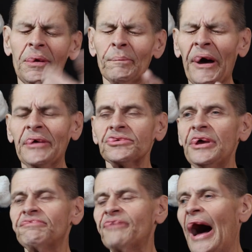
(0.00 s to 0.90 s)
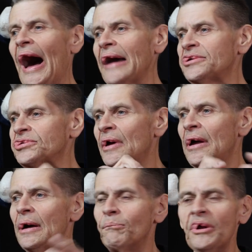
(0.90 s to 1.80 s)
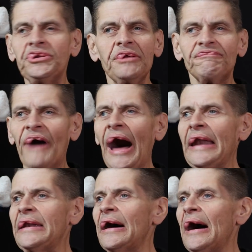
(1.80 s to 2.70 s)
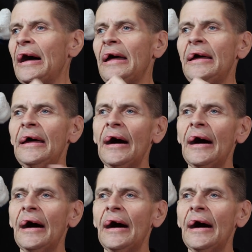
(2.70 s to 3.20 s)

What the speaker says: Michael J. Fox, Bridget Fonda,